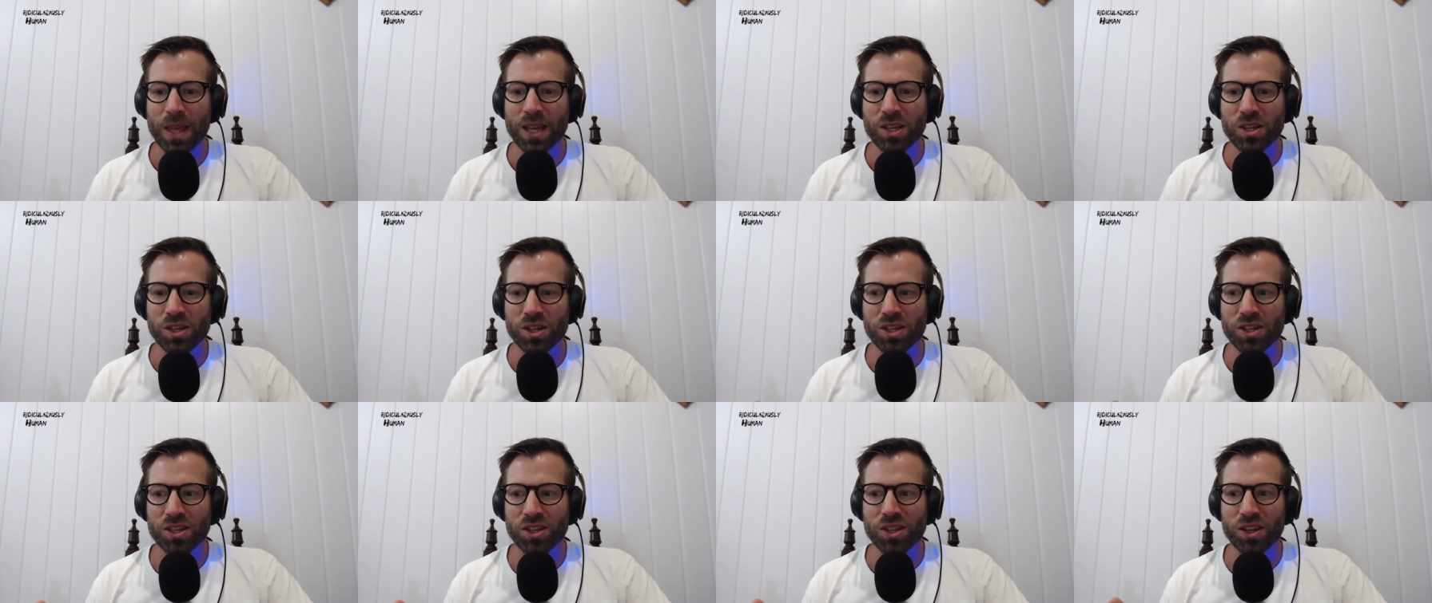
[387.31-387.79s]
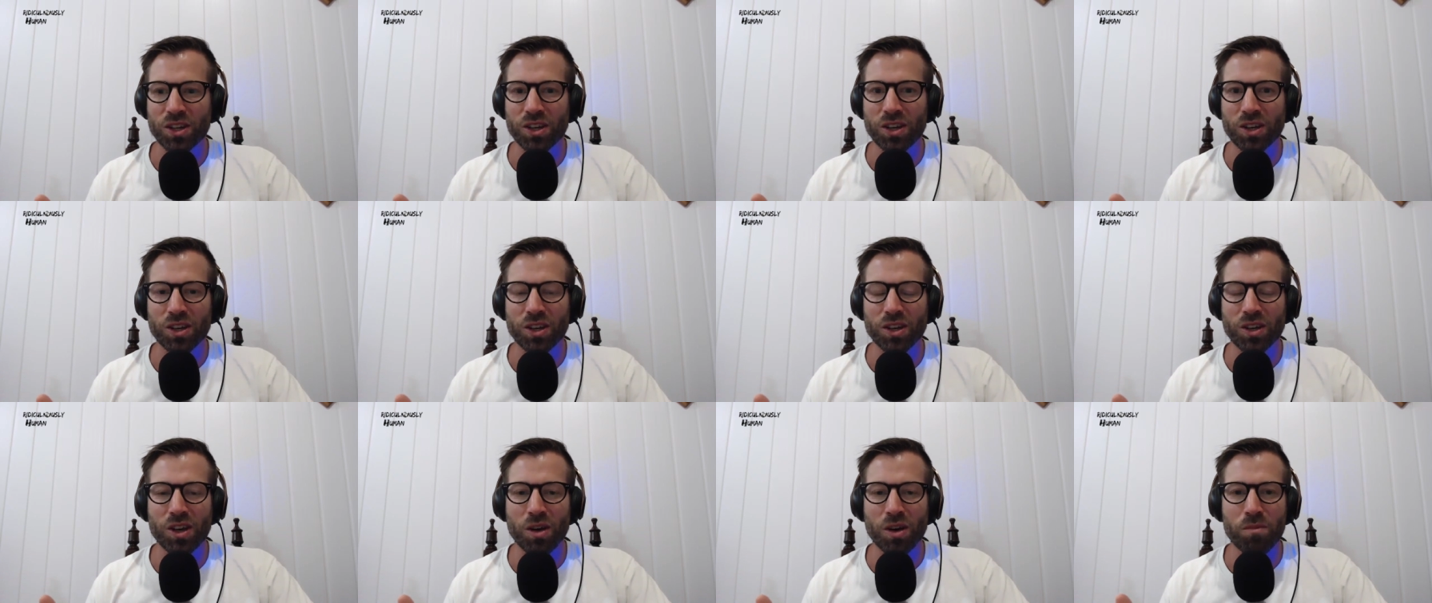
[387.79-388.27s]
just
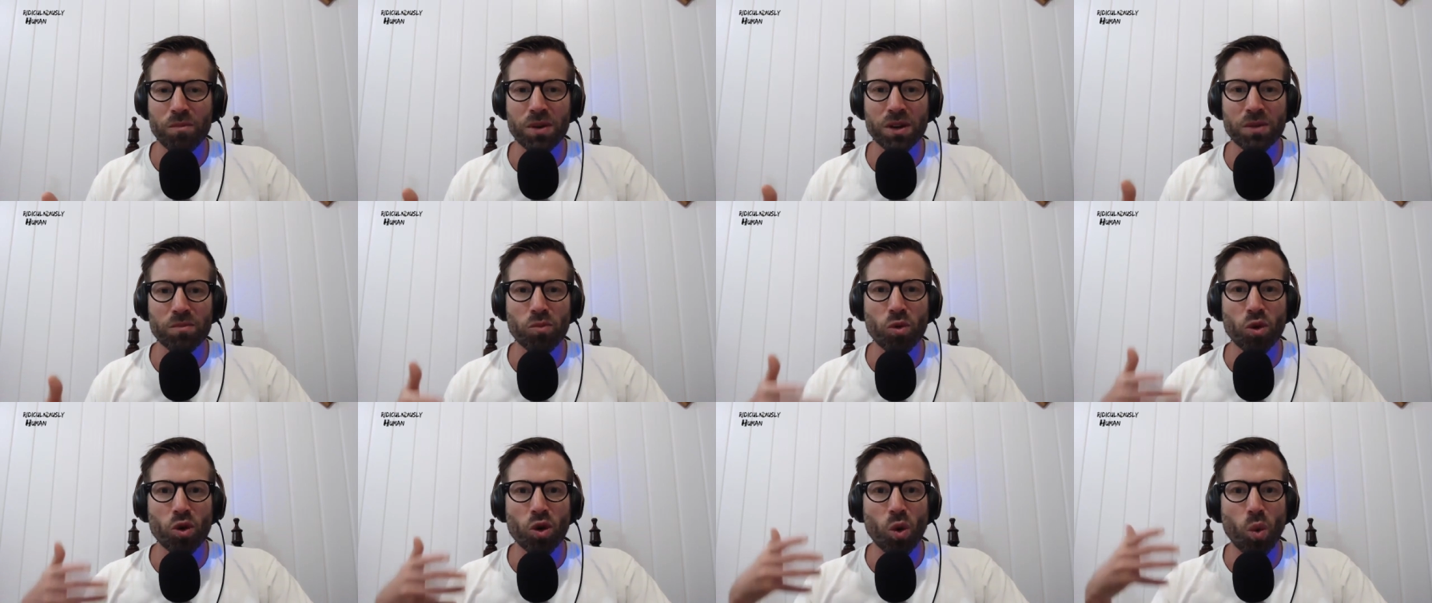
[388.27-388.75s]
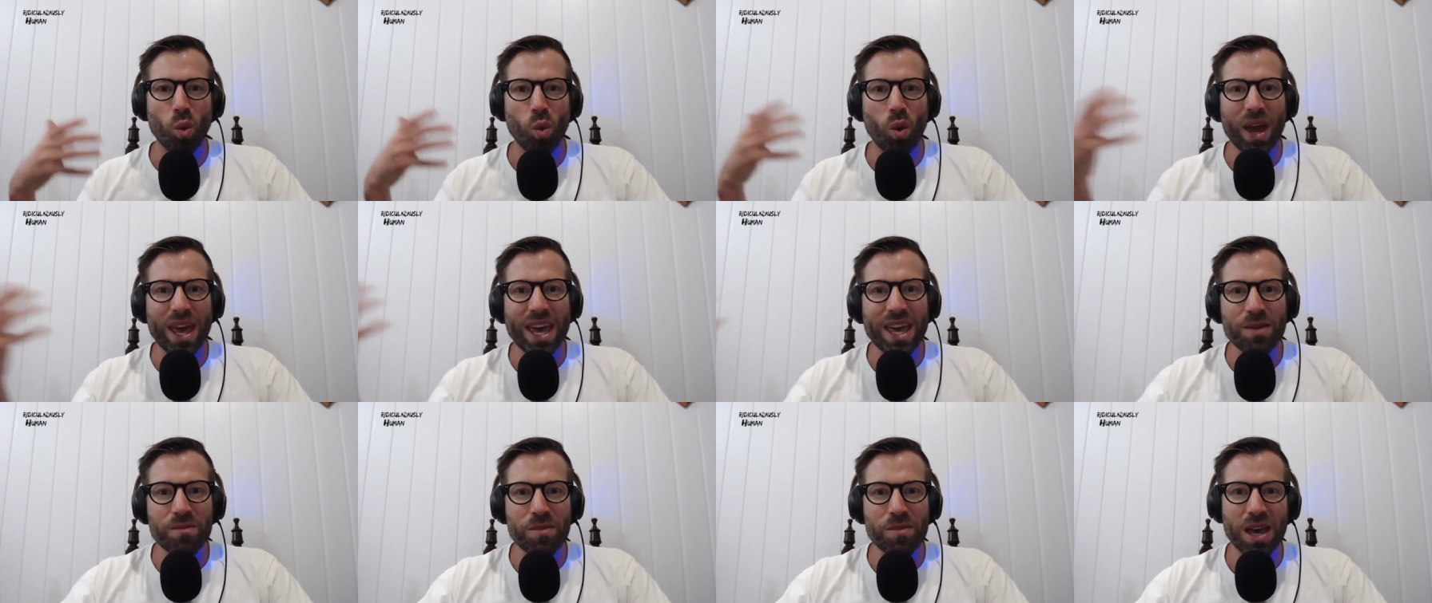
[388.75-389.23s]
a, uh, a, bit more
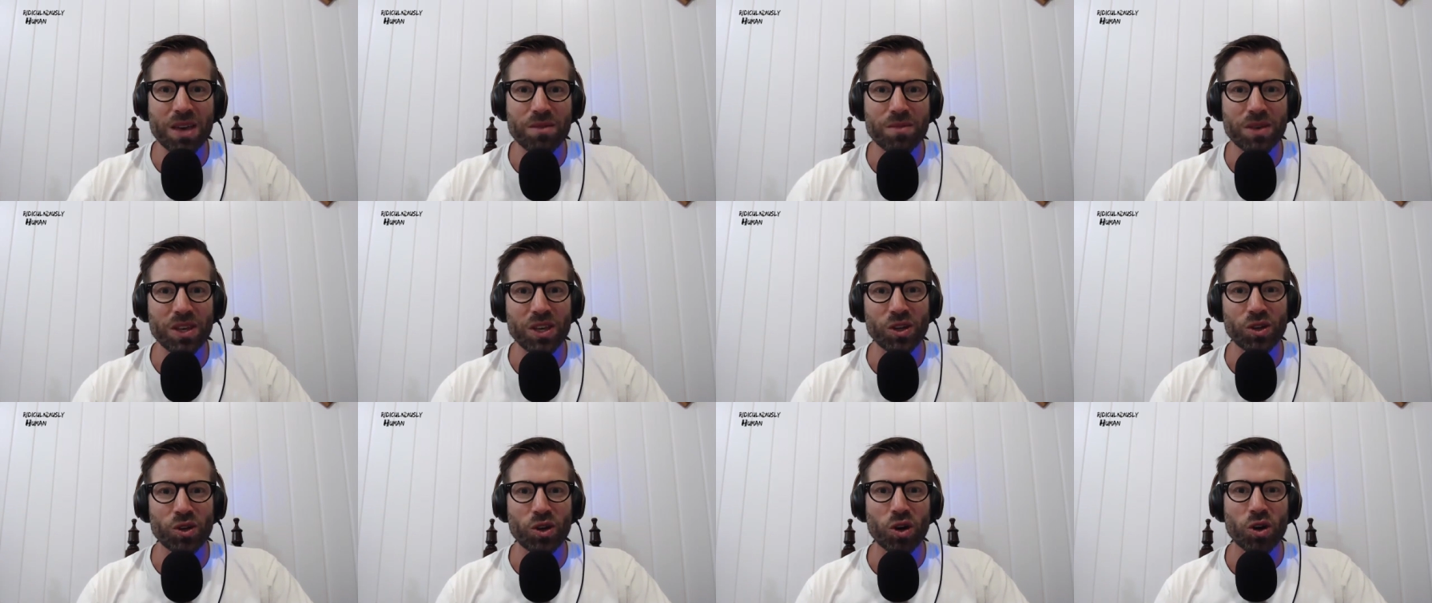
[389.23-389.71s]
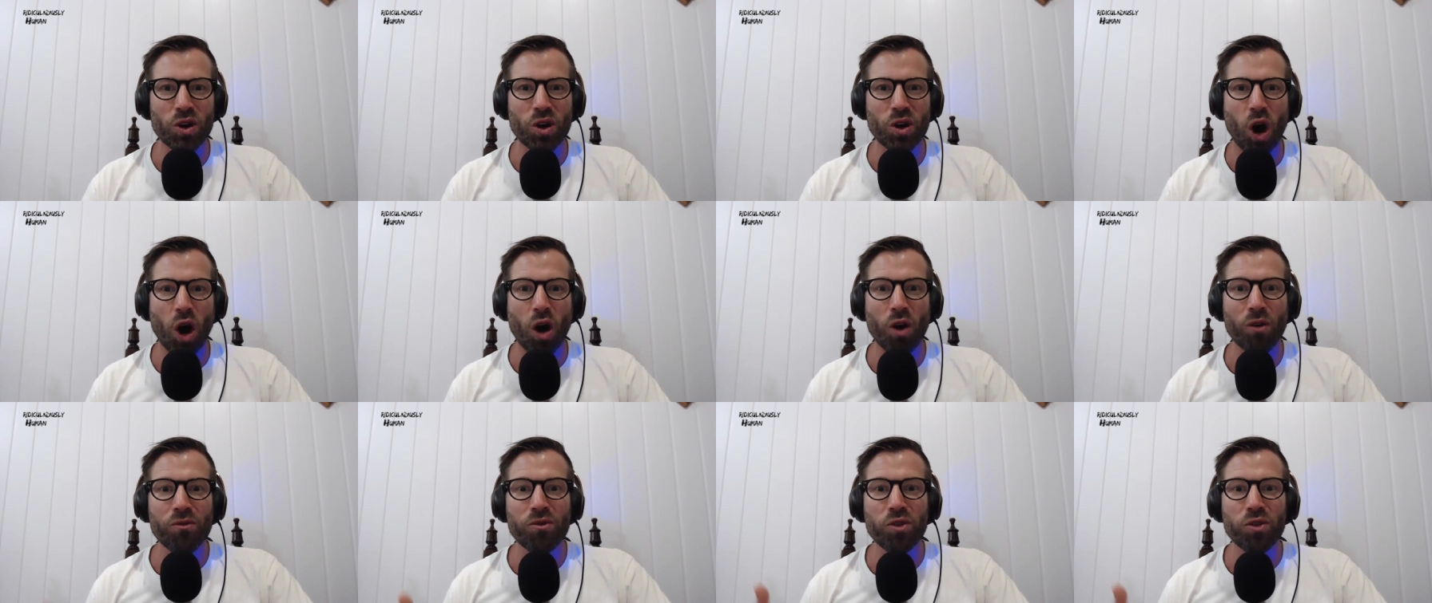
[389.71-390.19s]
aware maybe you know
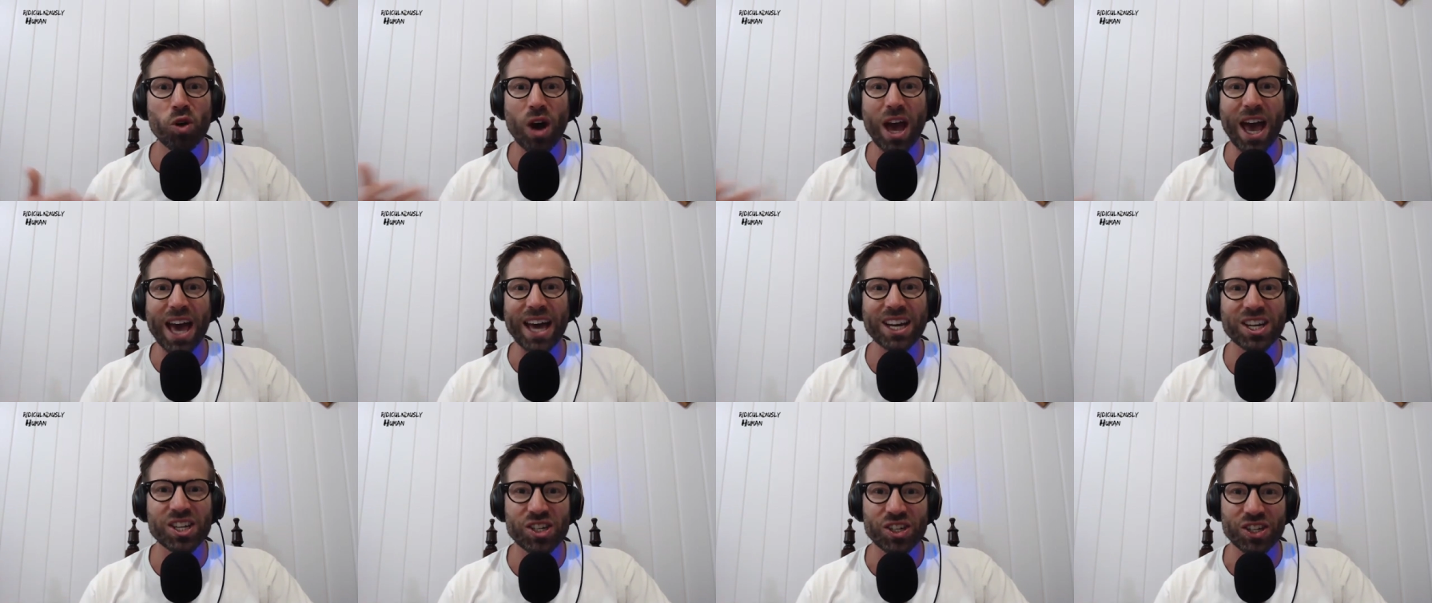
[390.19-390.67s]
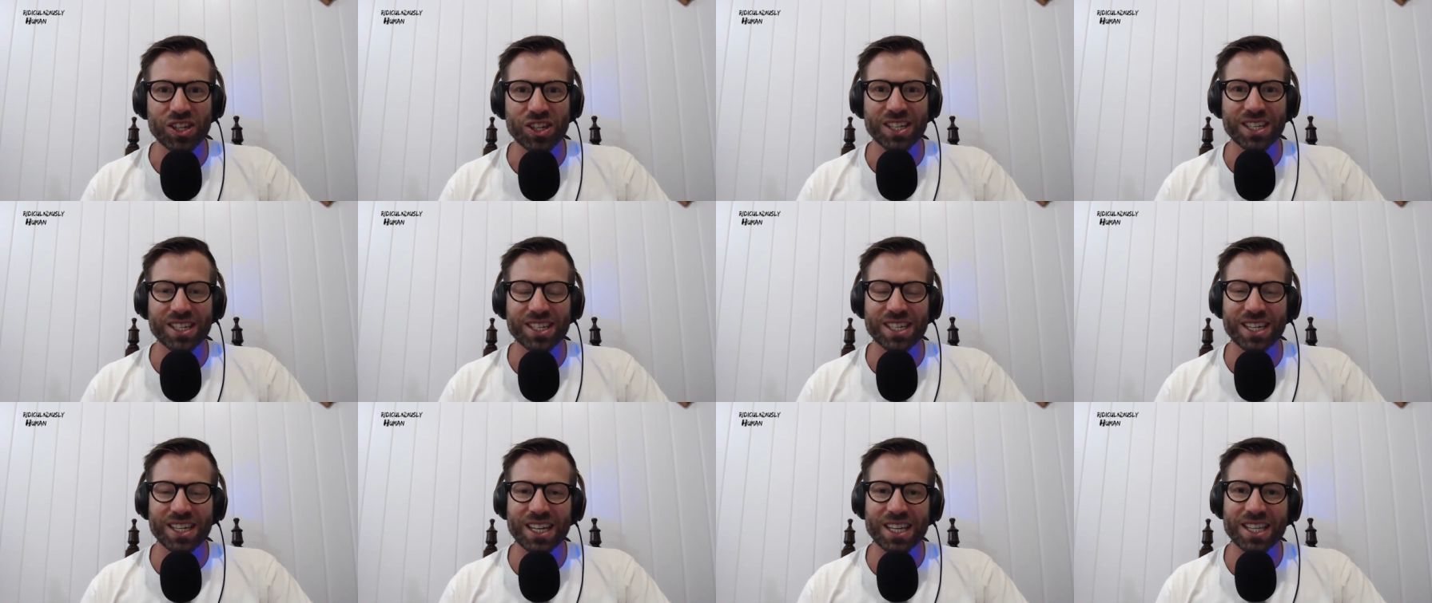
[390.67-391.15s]
of your
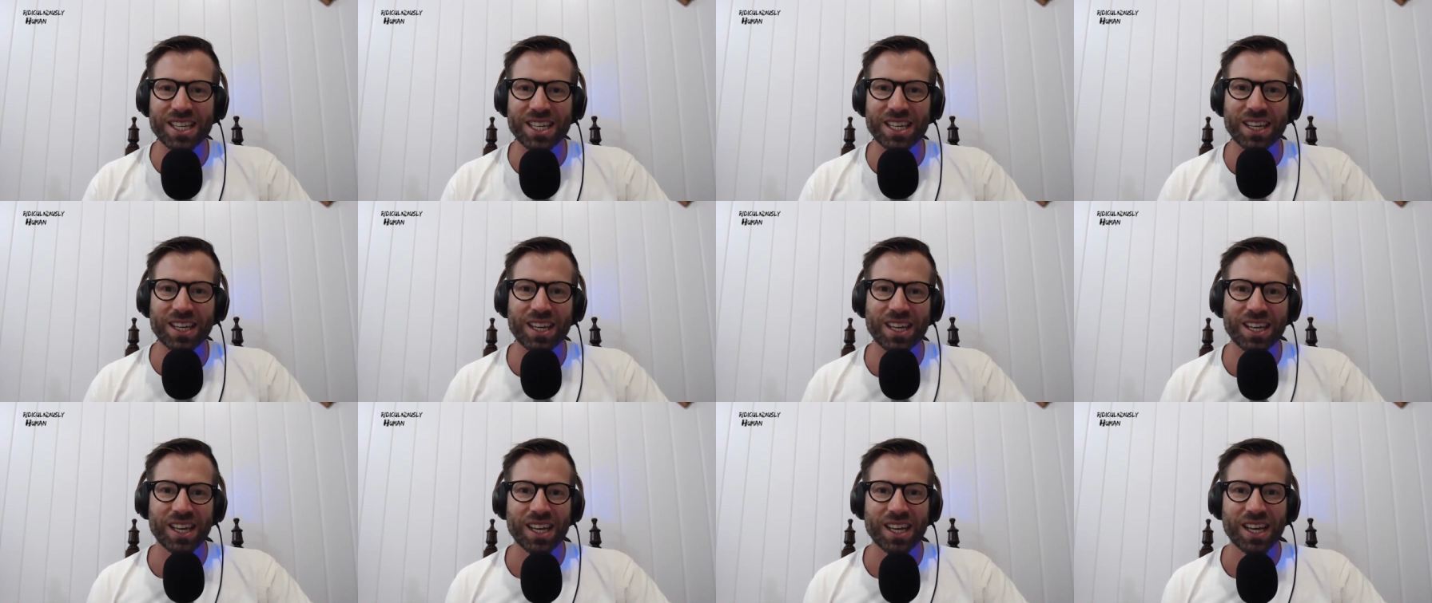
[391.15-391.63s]
actions and i think